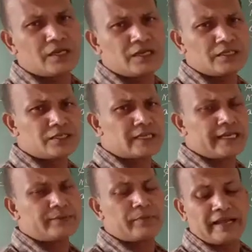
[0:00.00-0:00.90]
just
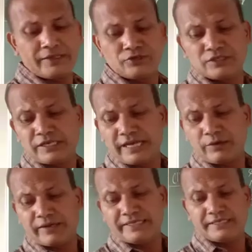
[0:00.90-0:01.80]
like by using
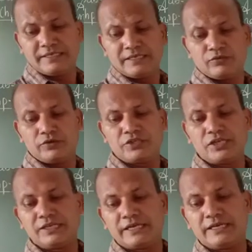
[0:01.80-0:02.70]
ly, we
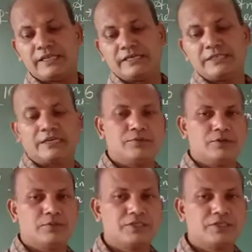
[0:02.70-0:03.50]
think that there is adverb, but